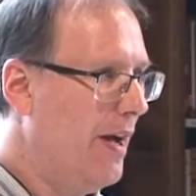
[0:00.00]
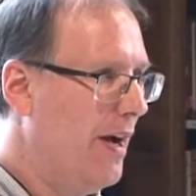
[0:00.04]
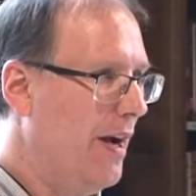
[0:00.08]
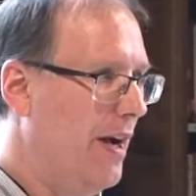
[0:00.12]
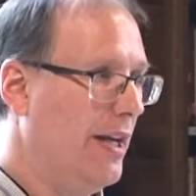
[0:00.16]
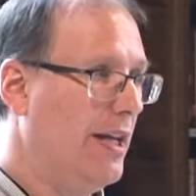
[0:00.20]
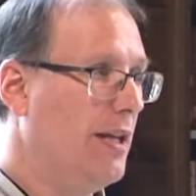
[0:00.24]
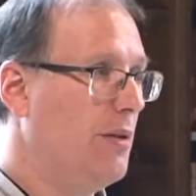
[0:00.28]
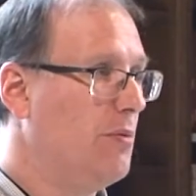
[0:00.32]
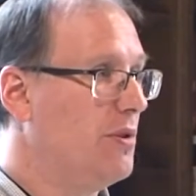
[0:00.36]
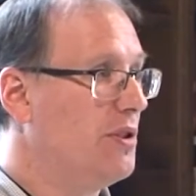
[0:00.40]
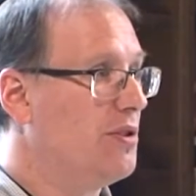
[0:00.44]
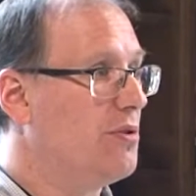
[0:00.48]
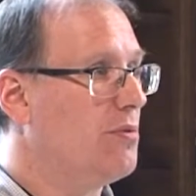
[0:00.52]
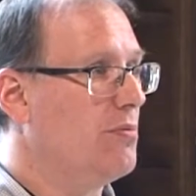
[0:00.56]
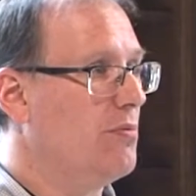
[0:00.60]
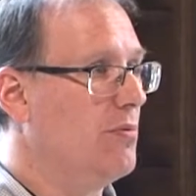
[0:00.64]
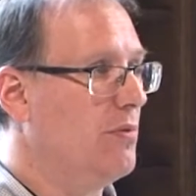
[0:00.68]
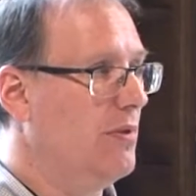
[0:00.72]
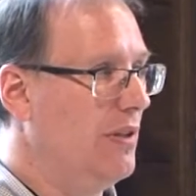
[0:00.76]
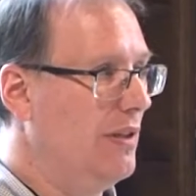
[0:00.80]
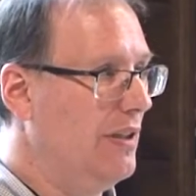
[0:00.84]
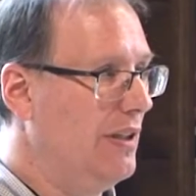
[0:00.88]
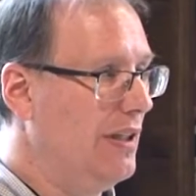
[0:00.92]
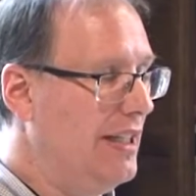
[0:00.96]
Uh, he was
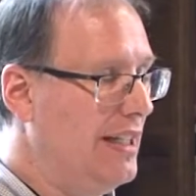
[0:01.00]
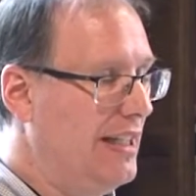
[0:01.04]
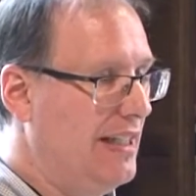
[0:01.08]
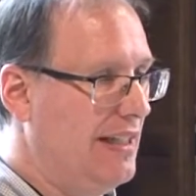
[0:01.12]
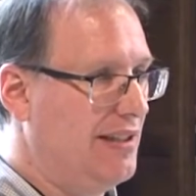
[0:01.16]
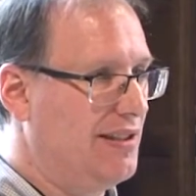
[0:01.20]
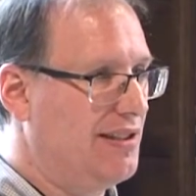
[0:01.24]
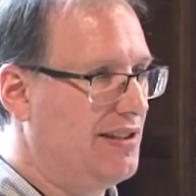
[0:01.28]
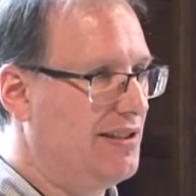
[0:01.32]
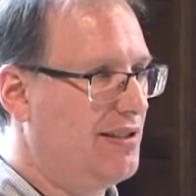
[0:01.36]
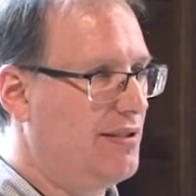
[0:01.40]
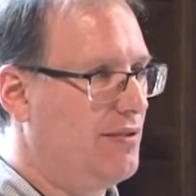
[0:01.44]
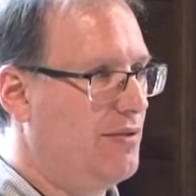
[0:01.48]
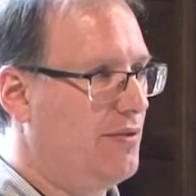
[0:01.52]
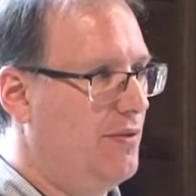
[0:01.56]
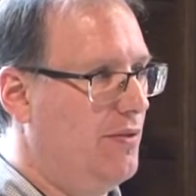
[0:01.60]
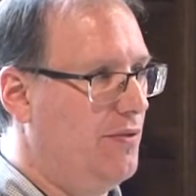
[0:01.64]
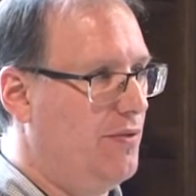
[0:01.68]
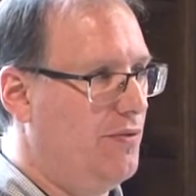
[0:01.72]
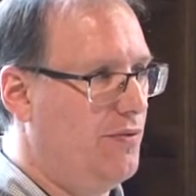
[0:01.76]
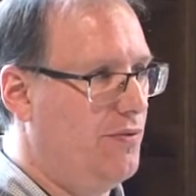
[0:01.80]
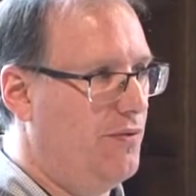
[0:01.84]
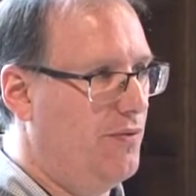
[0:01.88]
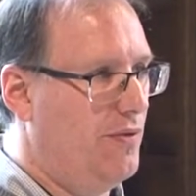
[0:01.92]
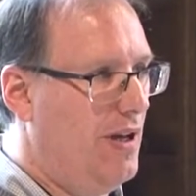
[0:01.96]

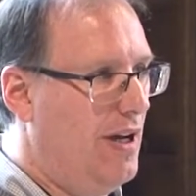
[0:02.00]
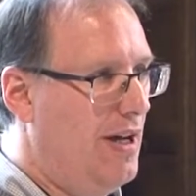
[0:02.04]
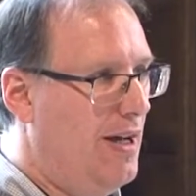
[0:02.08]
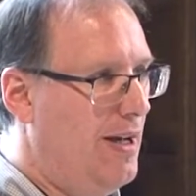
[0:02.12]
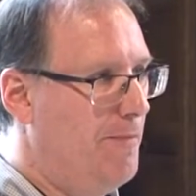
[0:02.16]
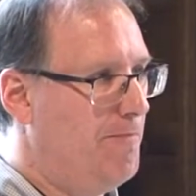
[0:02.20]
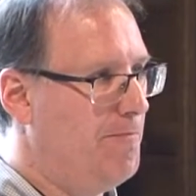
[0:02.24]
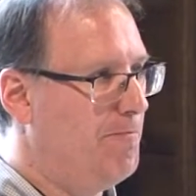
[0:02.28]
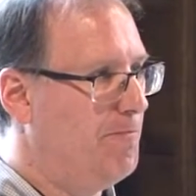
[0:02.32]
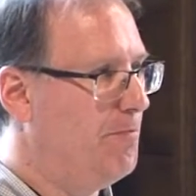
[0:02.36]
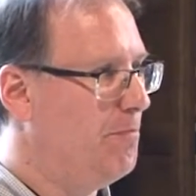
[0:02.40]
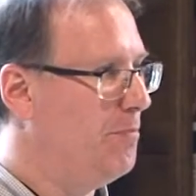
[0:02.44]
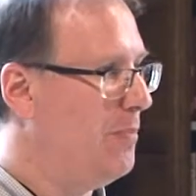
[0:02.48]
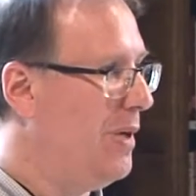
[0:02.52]
released um,